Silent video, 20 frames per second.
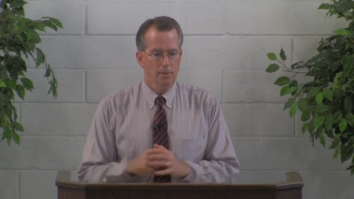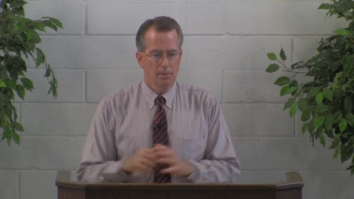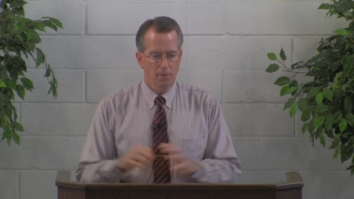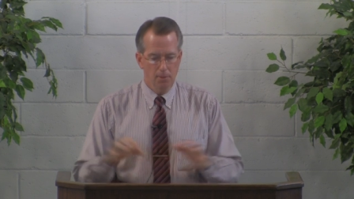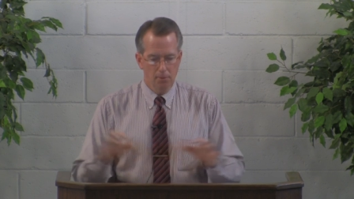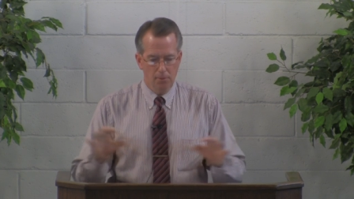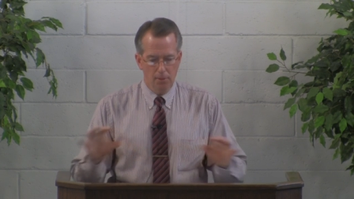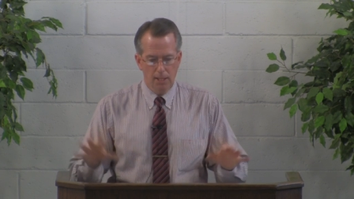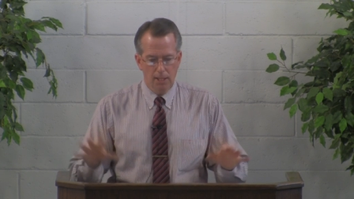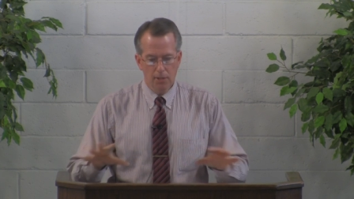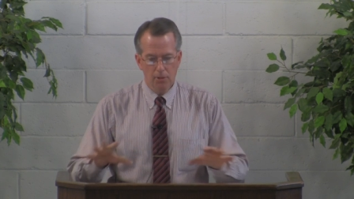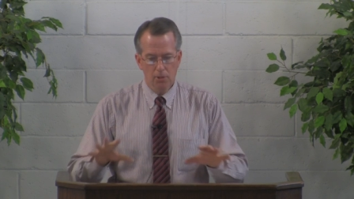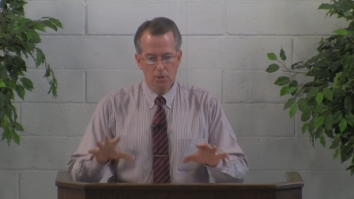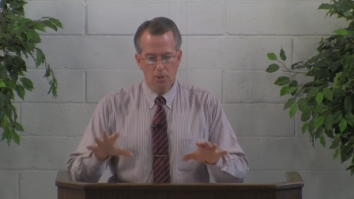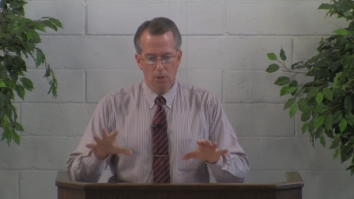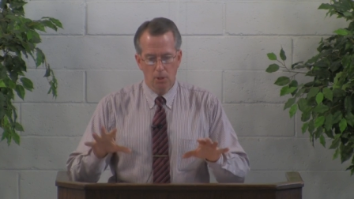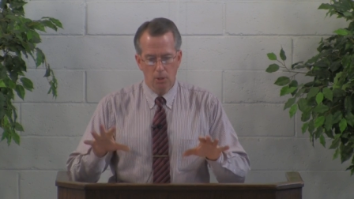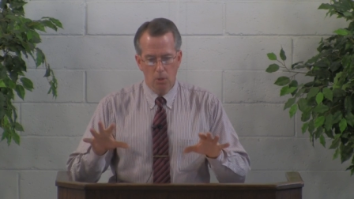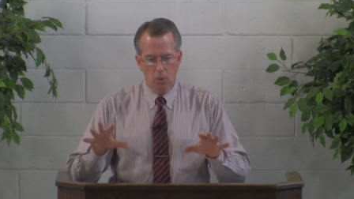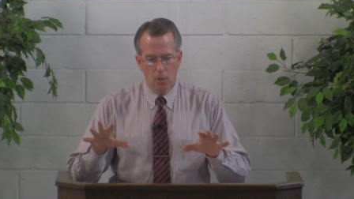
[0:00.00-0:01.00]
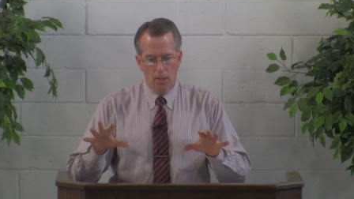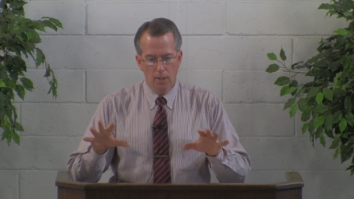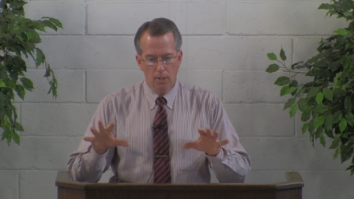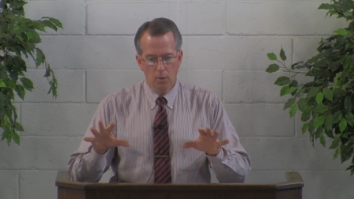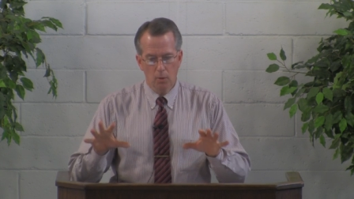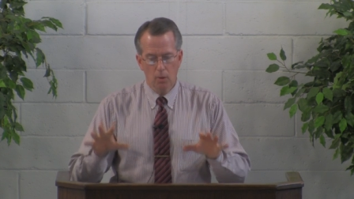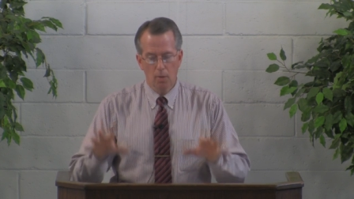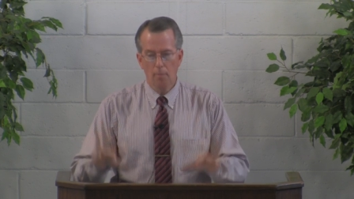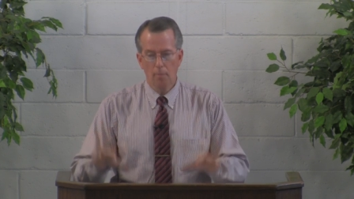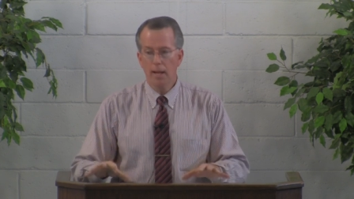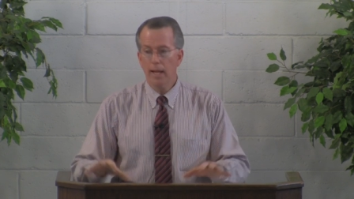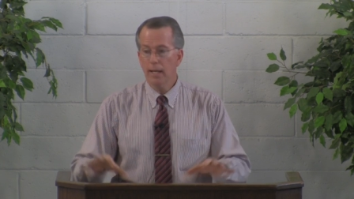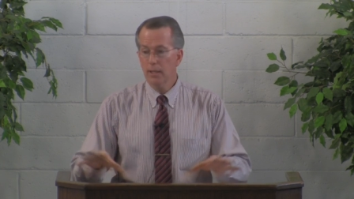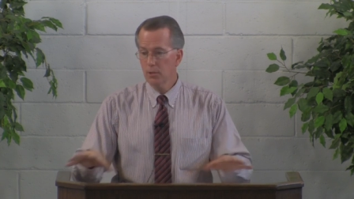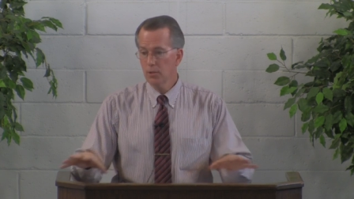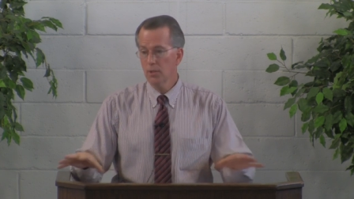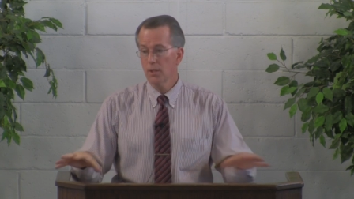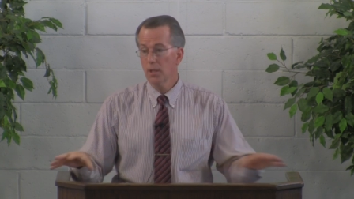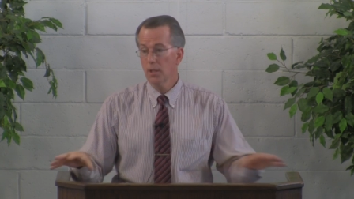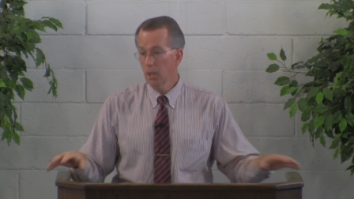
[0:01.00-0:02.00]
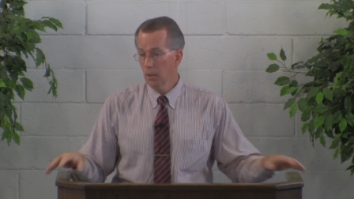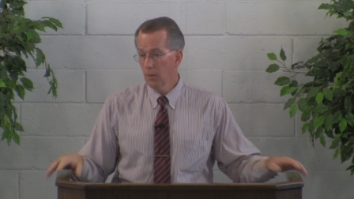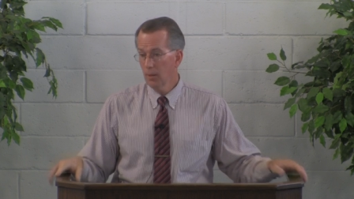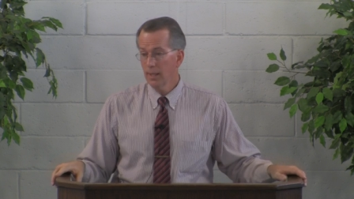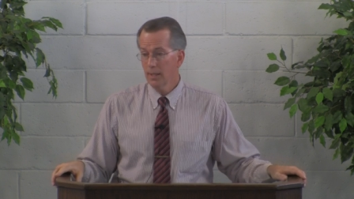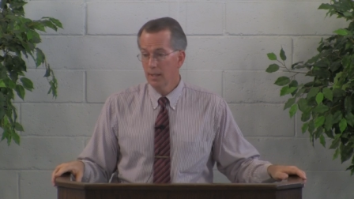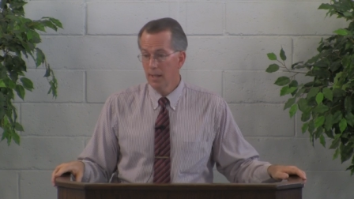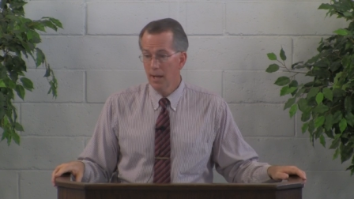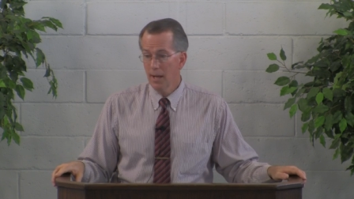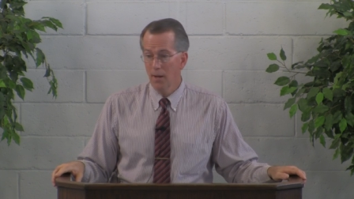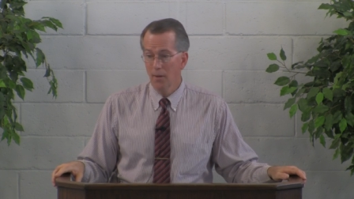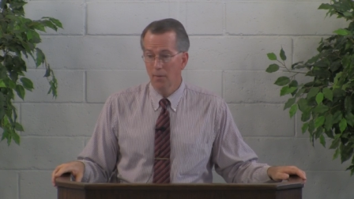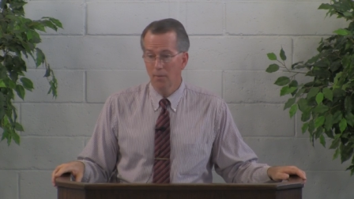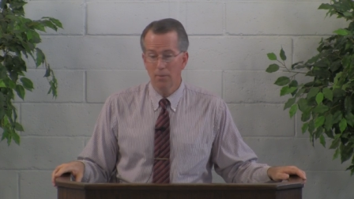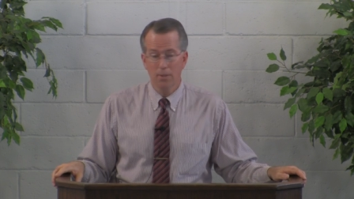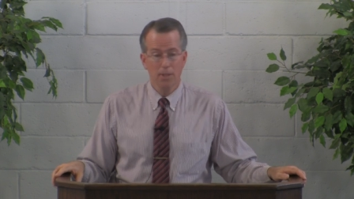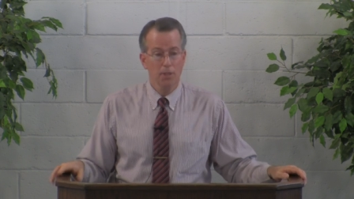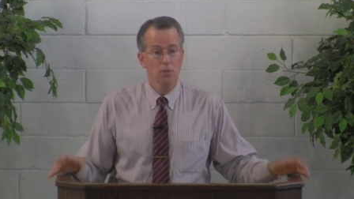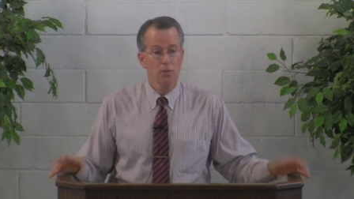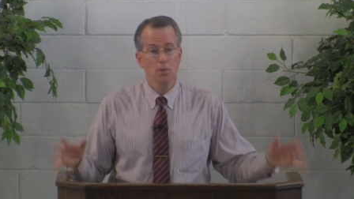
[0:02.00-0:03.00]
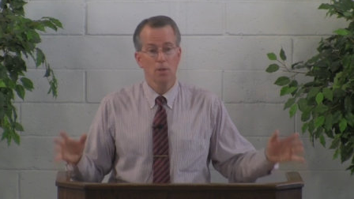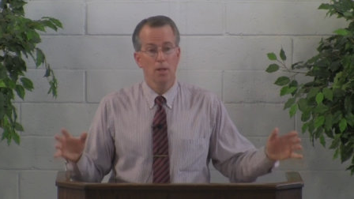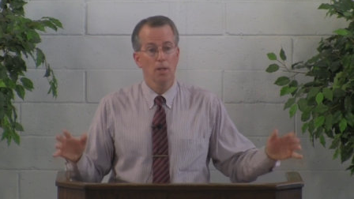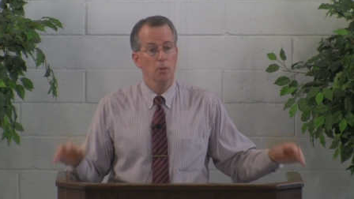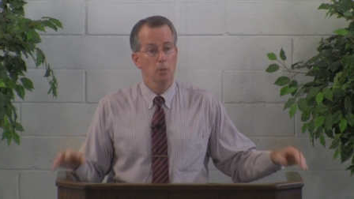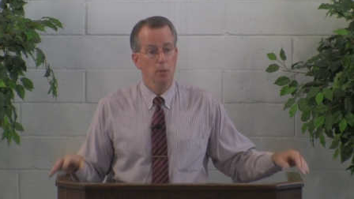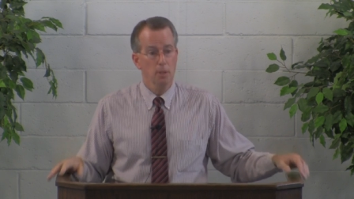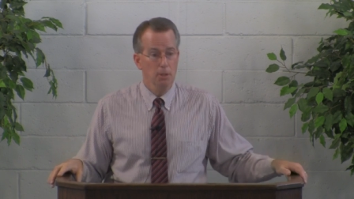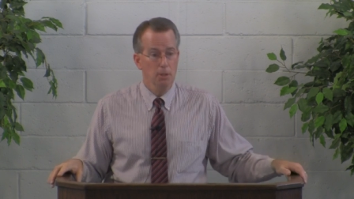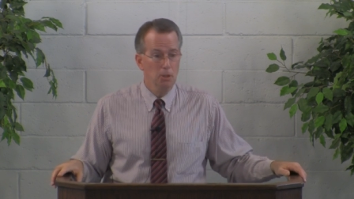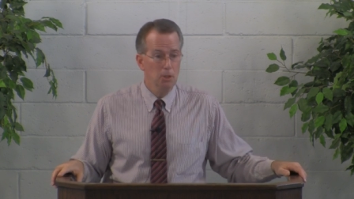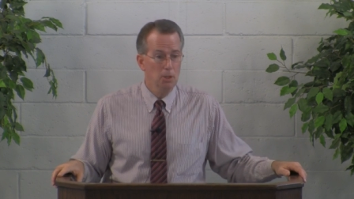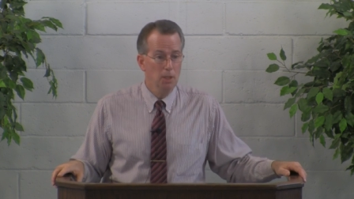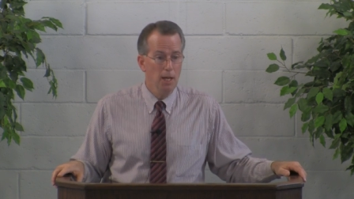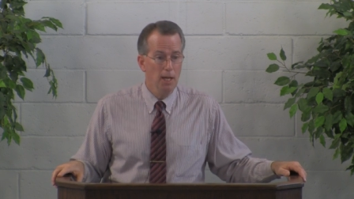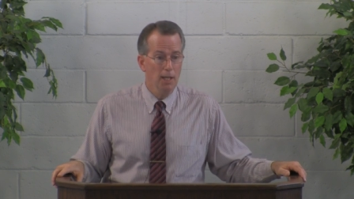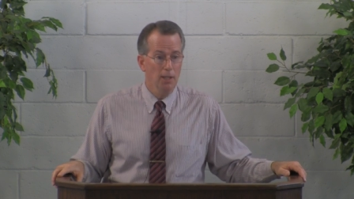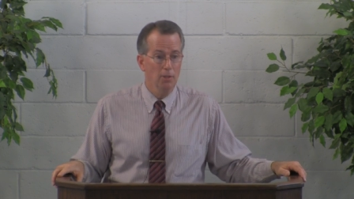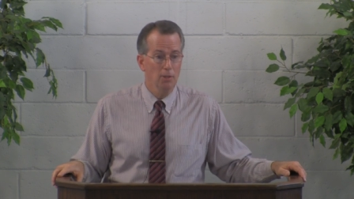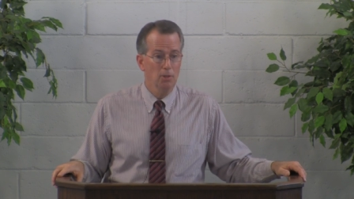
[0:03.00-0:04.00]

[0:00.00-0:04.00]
that things are going to remain as they are right now. Things are not going to change.